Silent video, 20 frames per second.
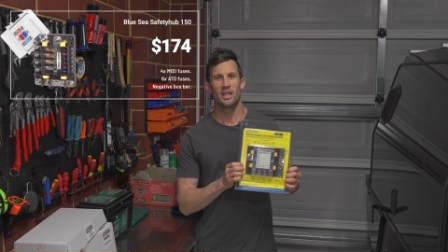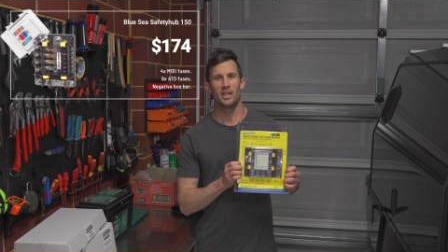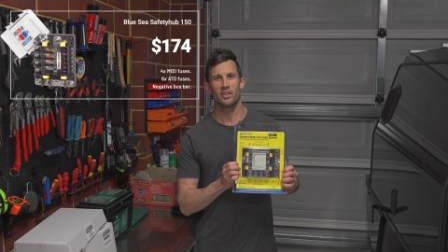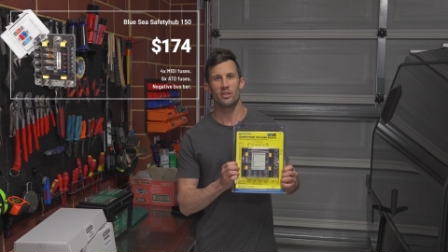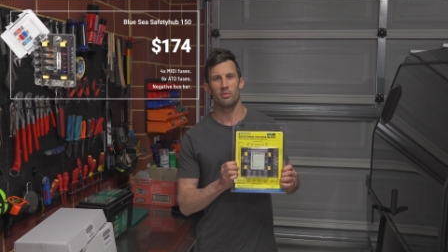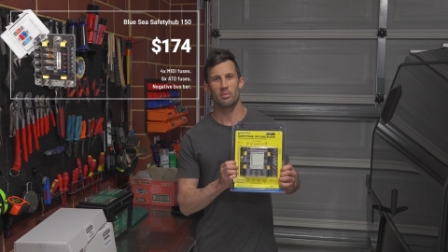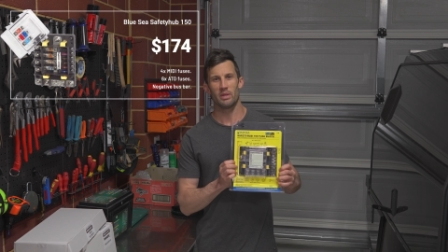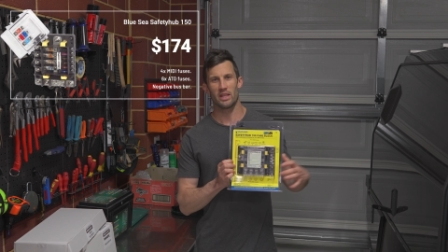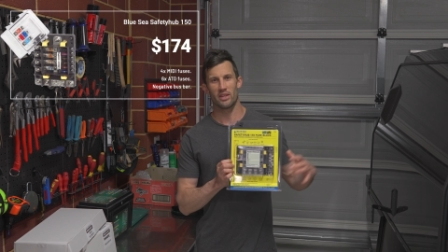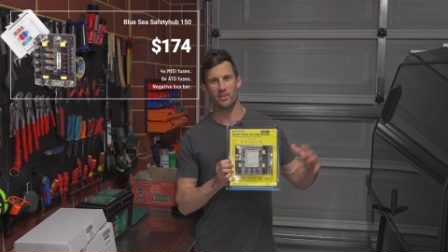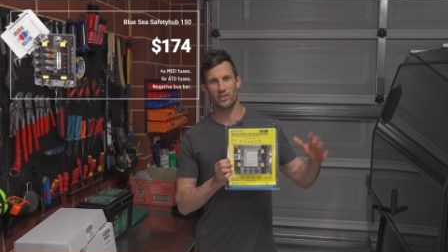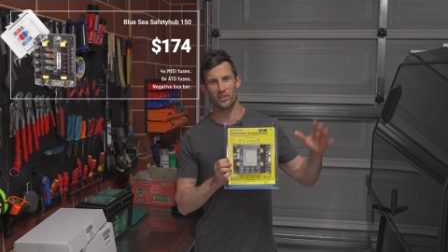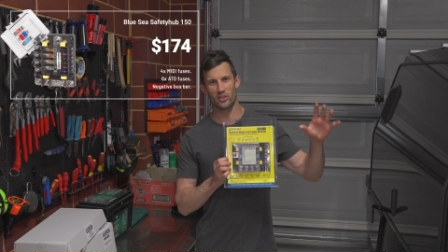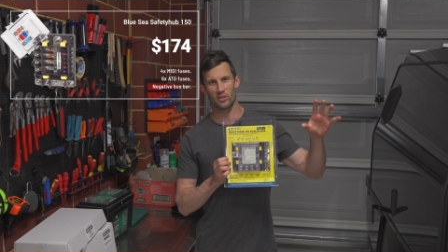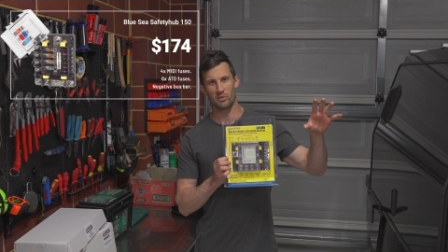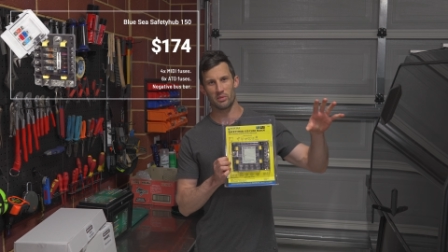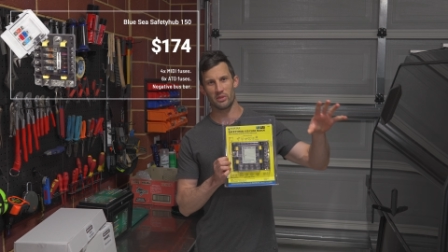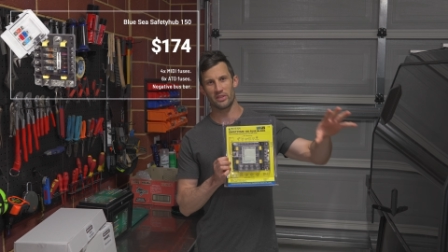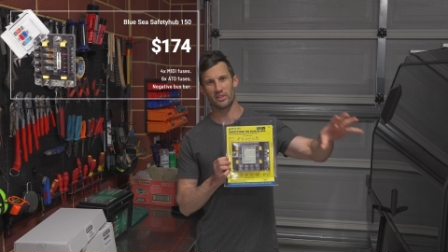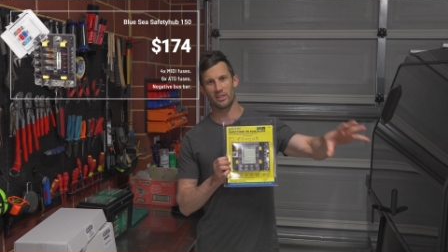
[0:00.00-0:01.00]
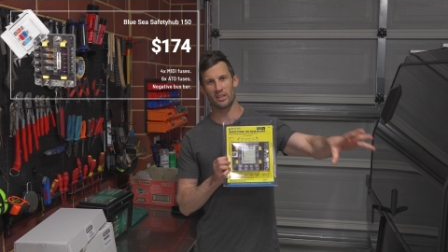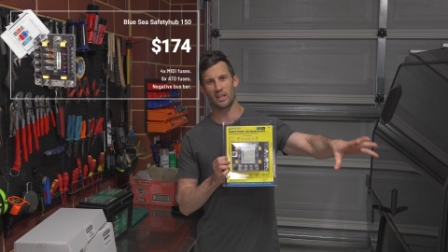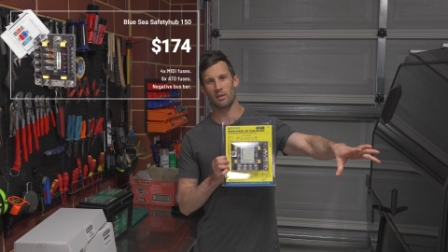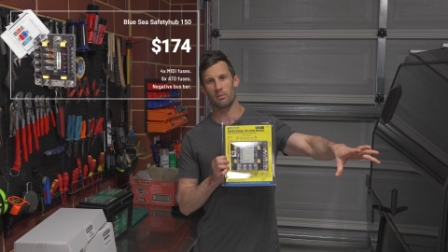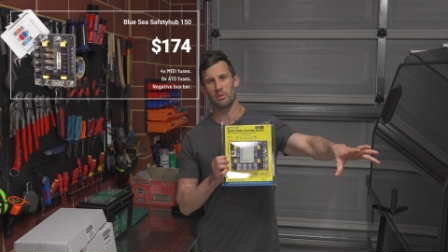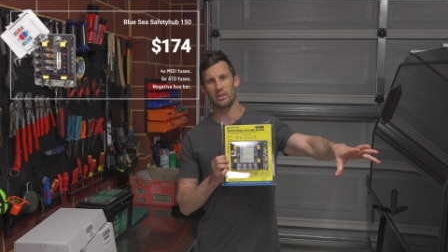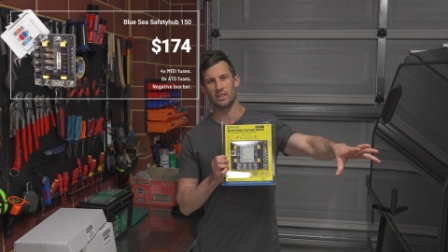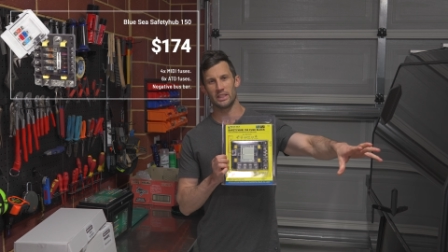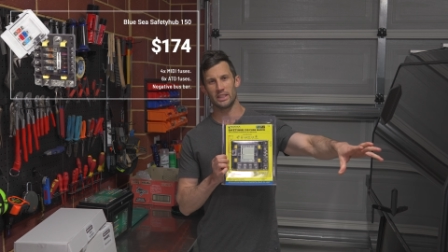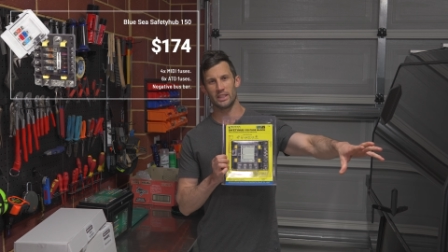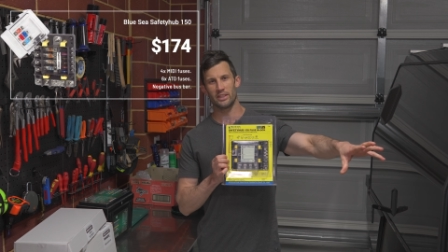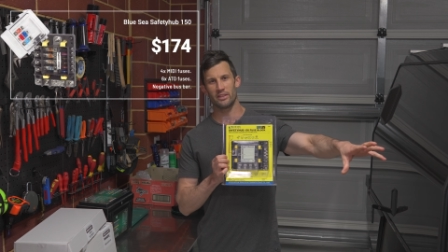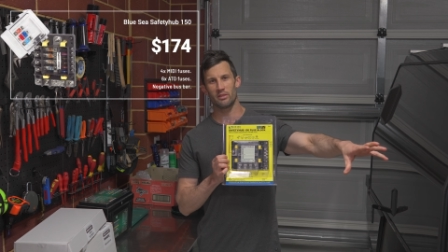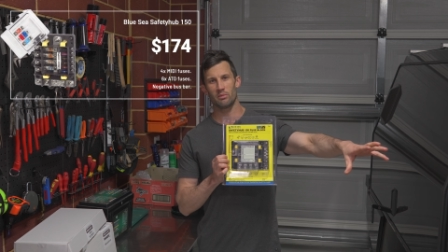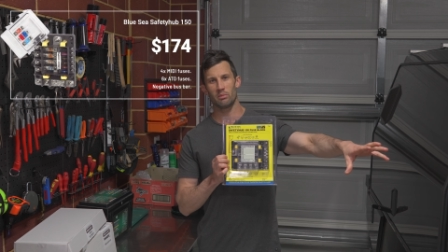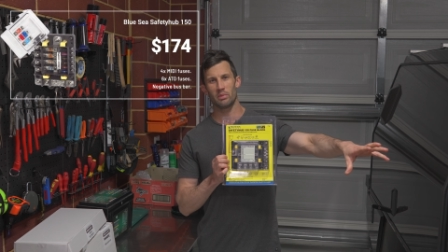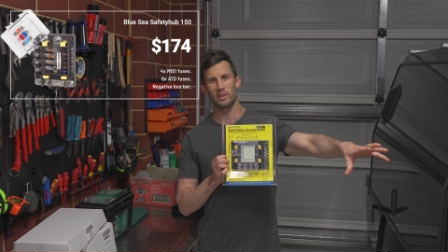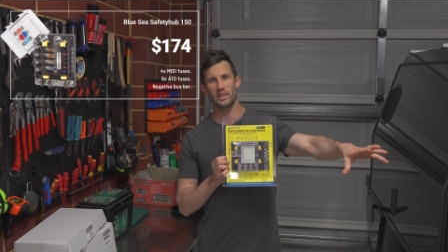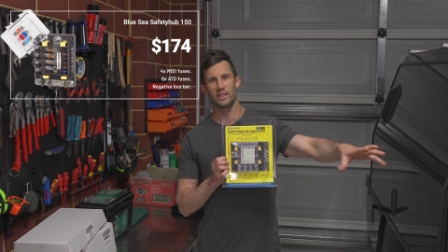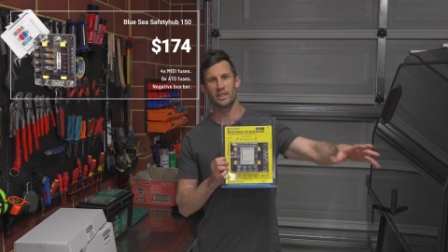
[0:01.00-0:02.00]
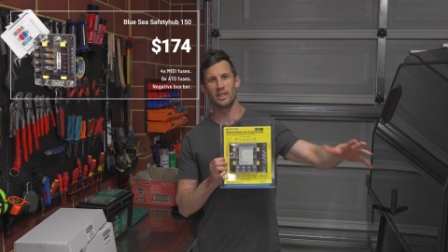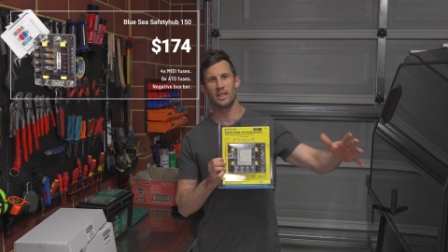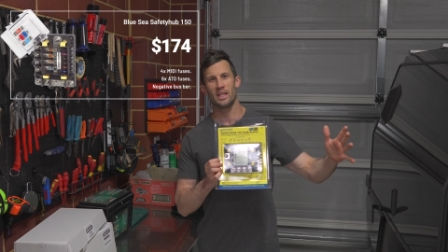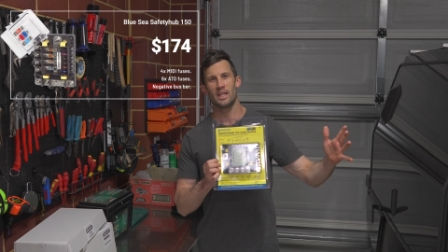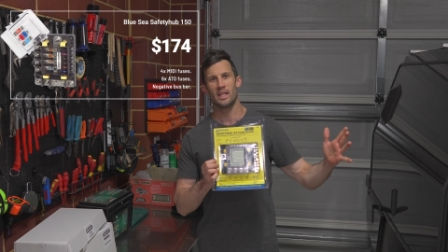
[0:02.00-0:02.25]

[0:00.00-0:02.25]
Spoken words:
to be the distribution hub in the engine bay.